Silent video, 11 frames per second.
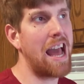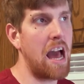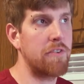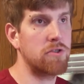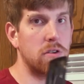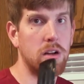
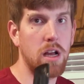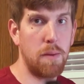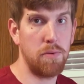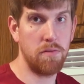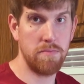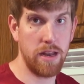after a
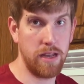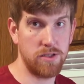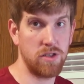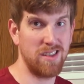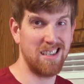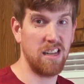couple of minutes
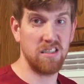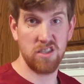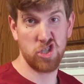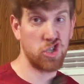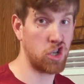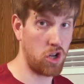so that it doesn't
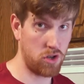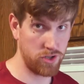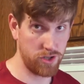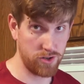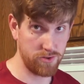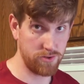scald
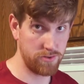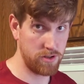you.